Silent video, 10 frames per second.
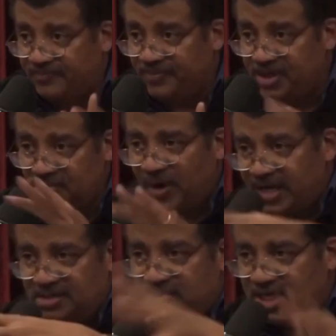He's white,
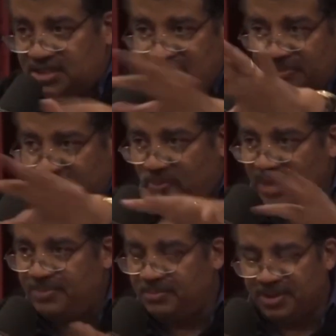so he's got to put white
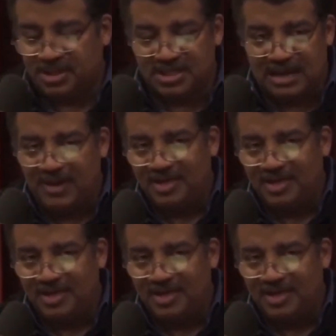people at the top.